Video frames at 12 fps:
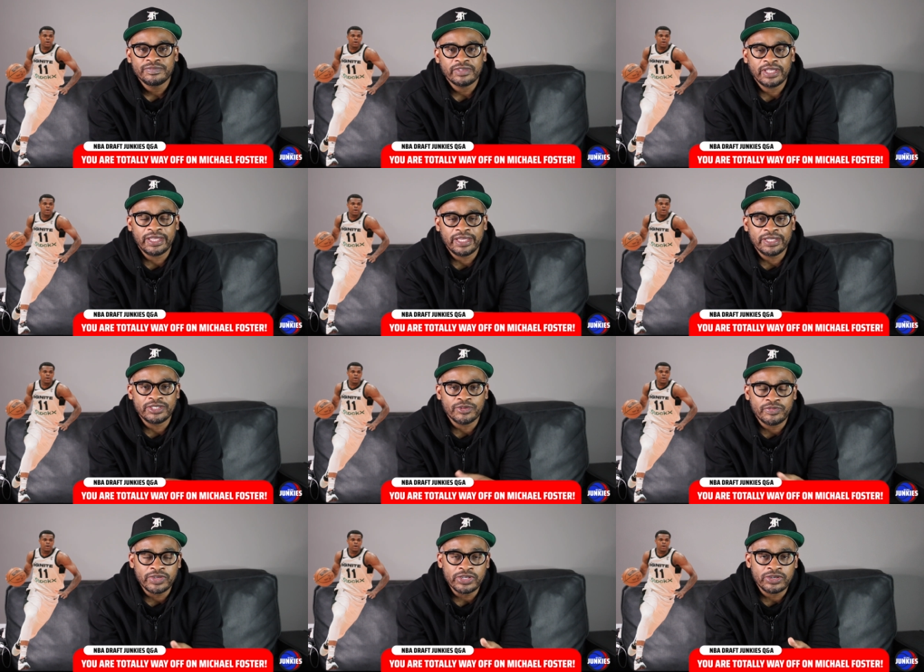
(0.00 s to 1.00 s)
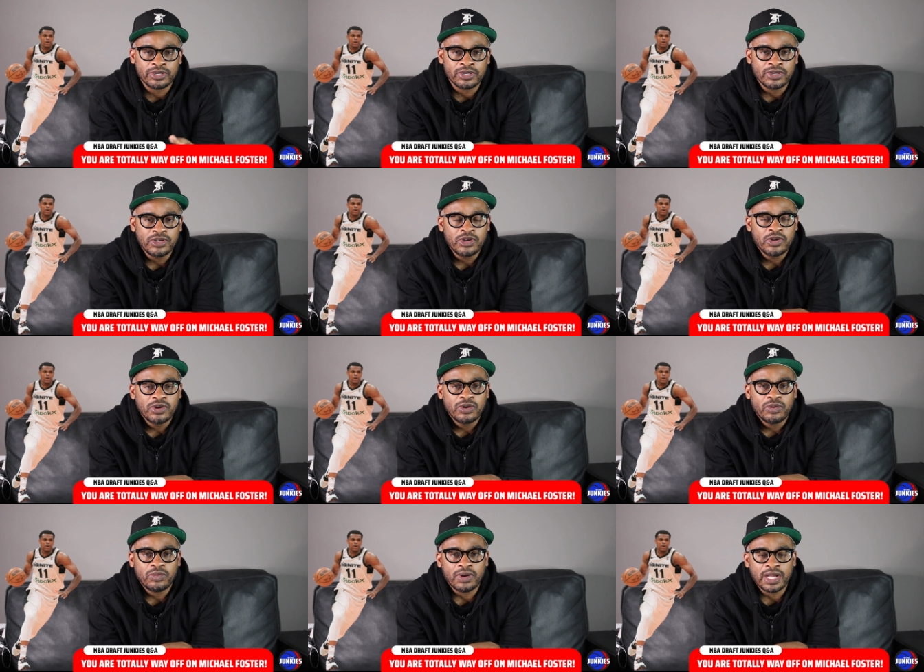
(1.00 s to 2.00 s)
and defender,
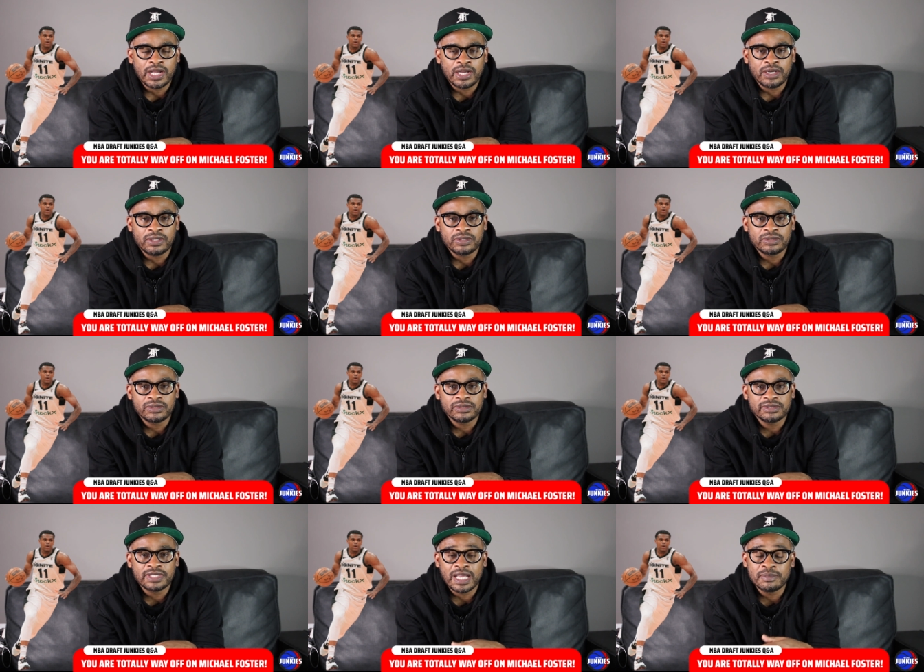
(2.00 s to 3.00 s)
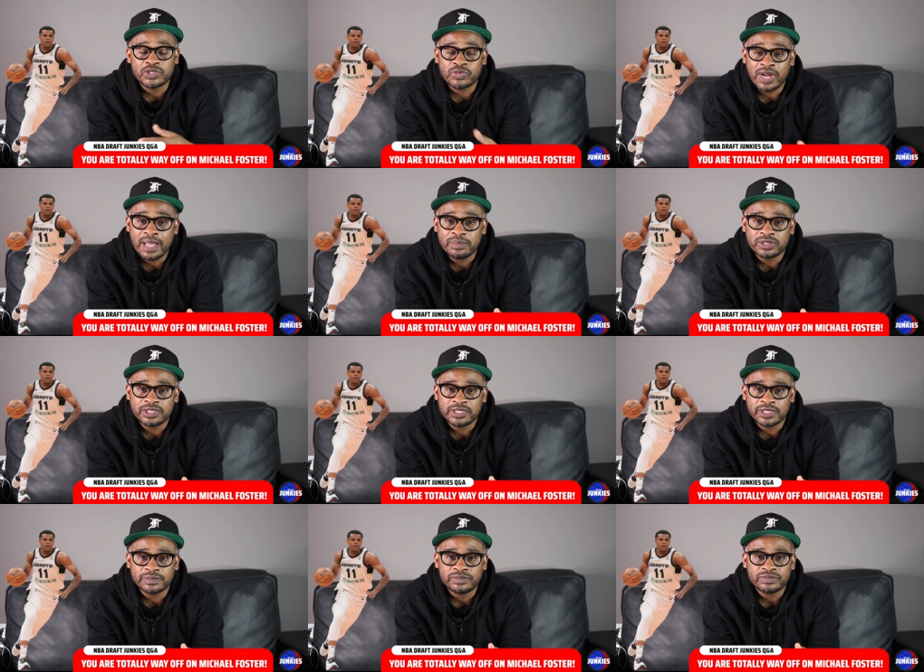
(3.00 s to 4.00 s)
while Thomas
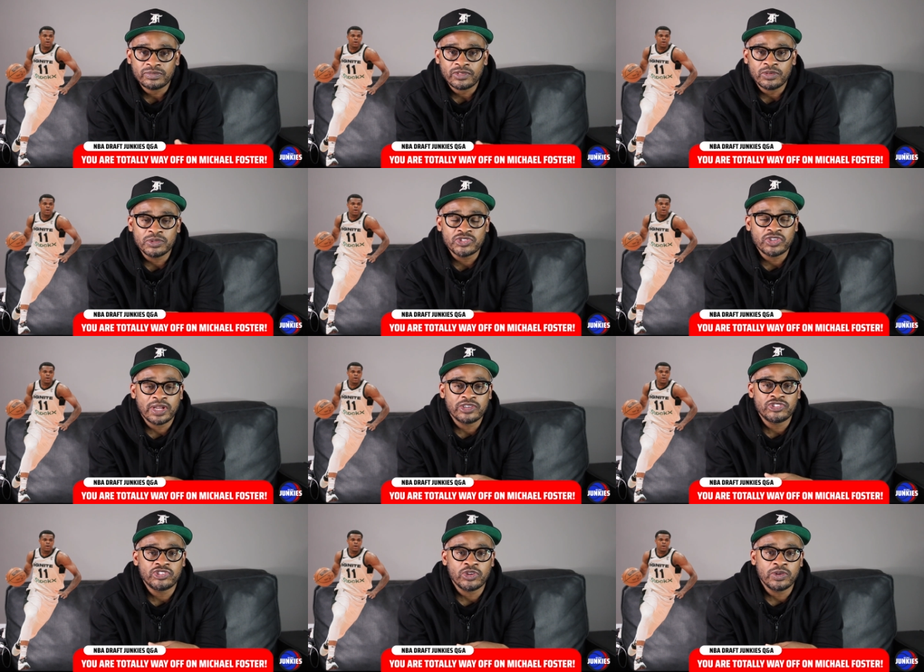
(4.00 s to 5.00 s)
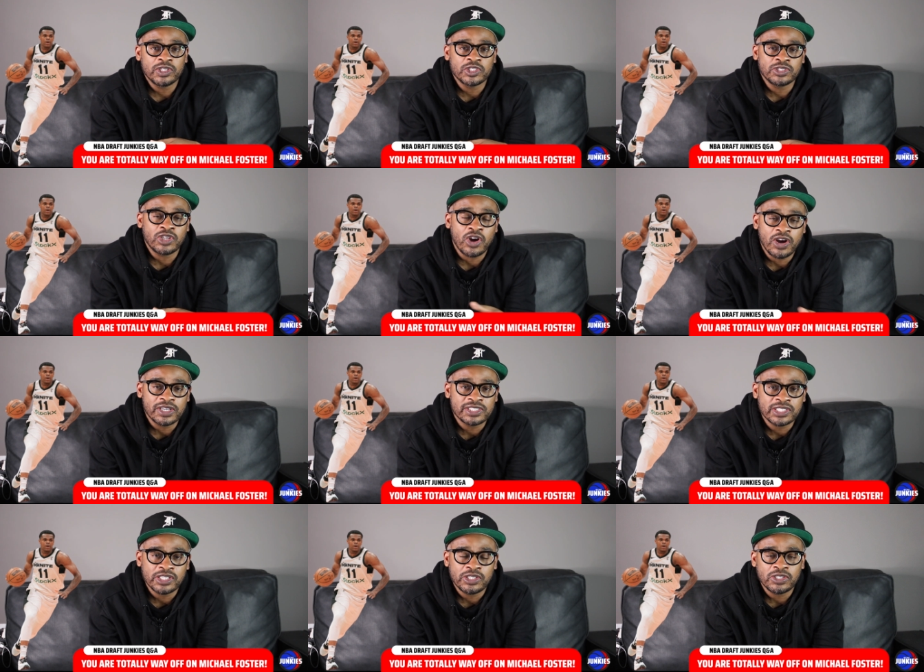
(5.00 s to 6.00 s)
Robinson was trying to show his guard
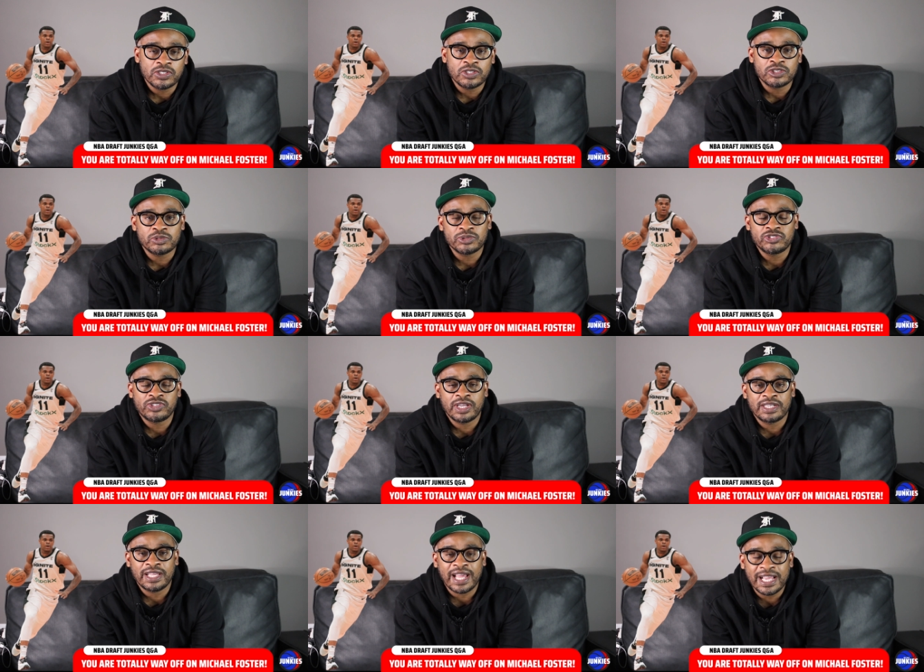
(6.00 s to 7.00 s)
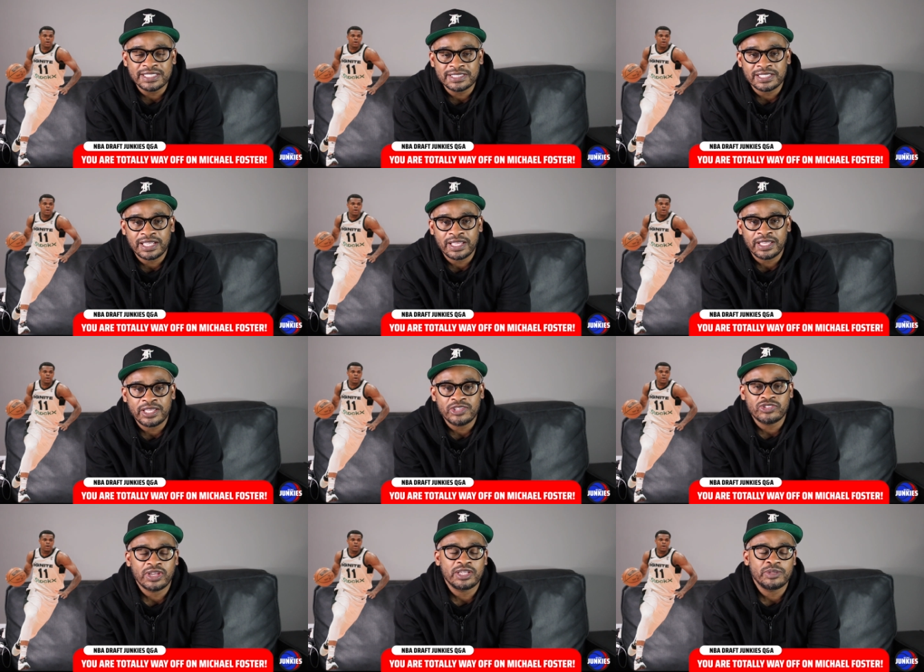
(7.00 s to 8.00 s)
skills, was trying to isolate,
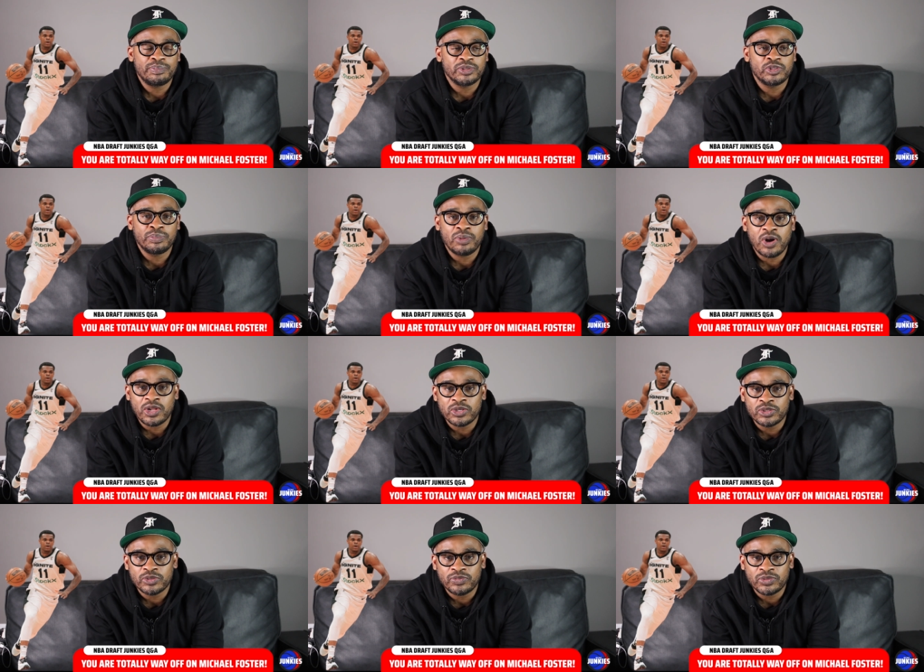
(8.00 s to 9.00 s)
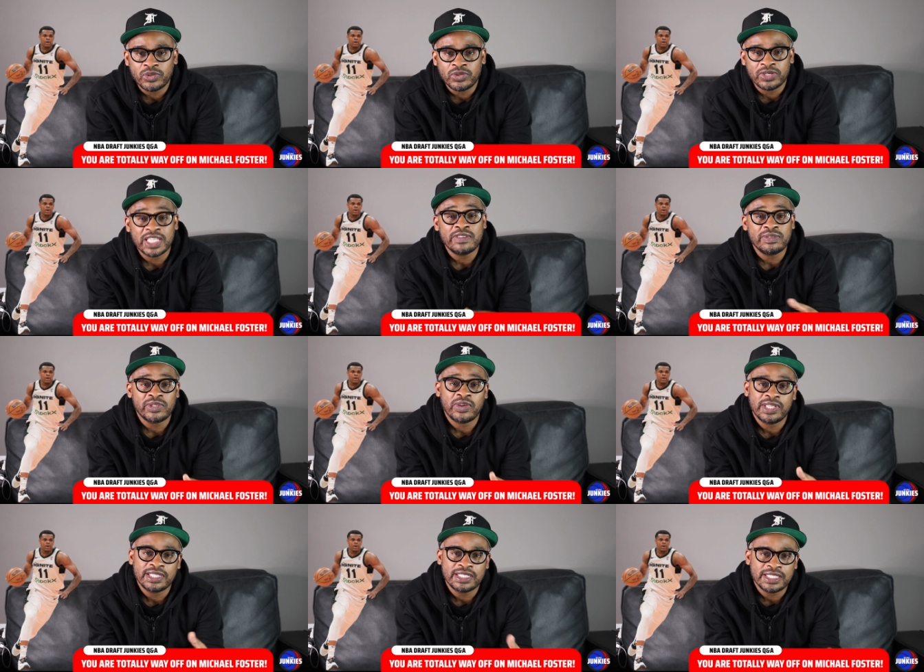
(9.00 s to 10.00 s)
trying to put the ball on the floor. Even though
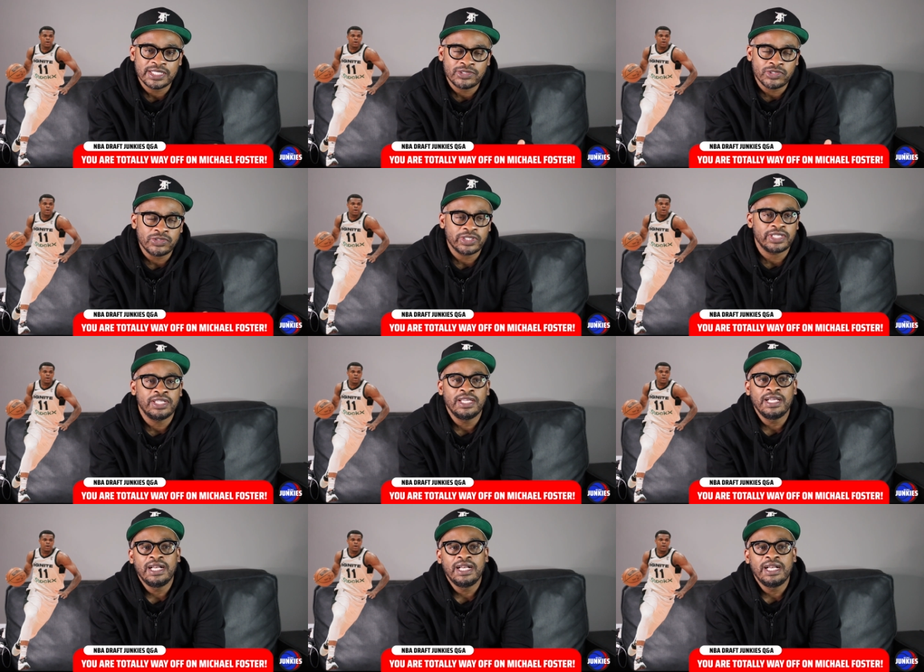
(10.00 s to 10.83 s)
he could do it,